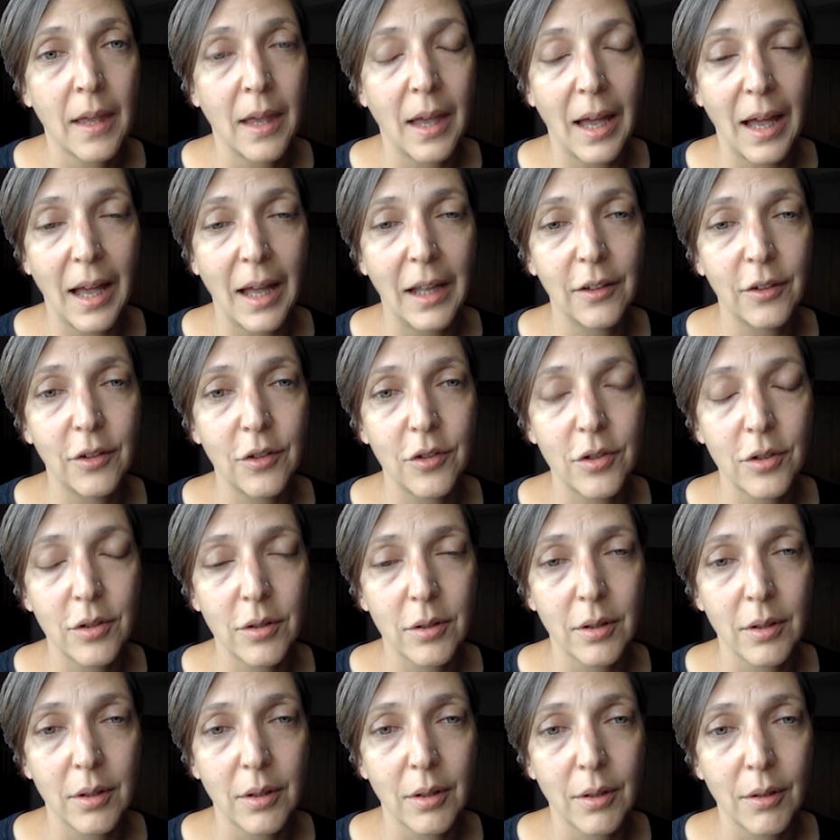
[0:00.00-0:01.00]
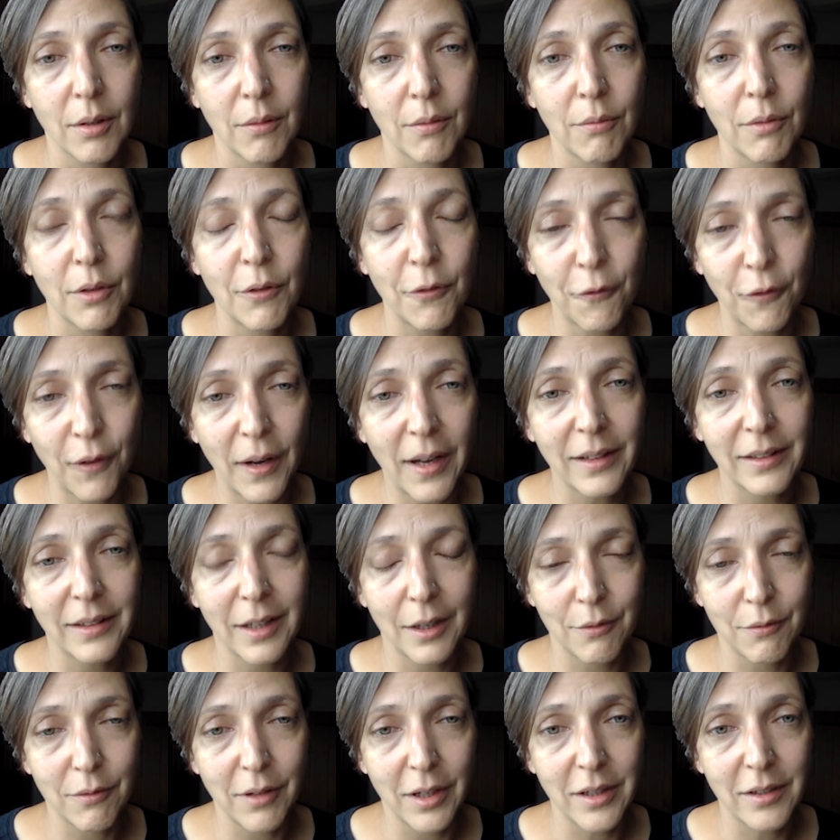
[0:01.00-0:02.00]
and reflect
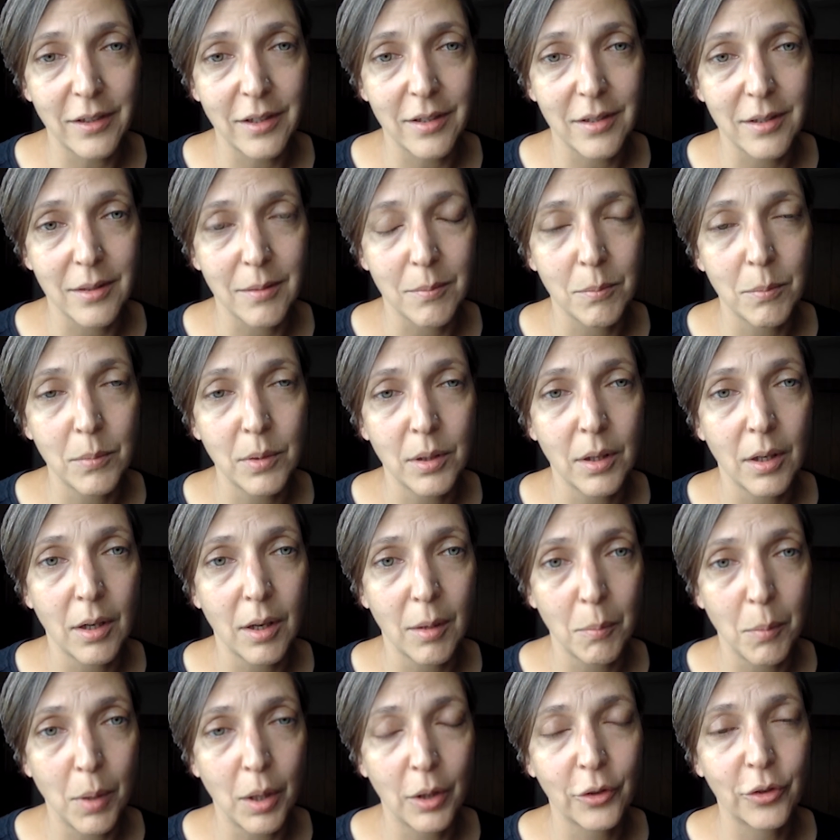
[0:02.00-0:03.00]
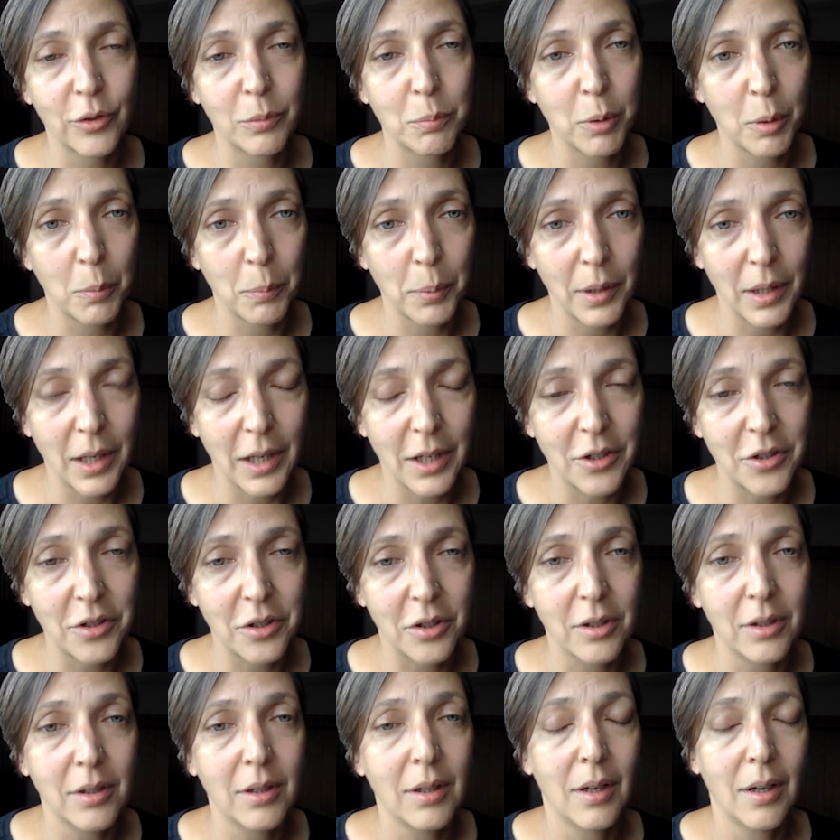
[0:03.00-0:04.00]
that racism amongst the
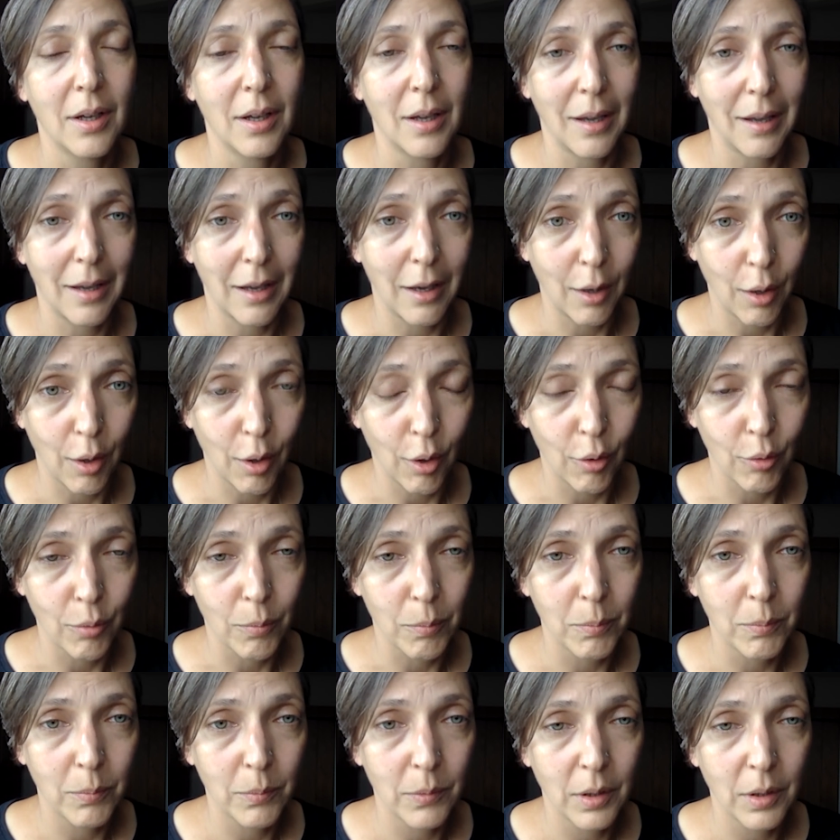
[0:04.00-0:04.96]
population at home.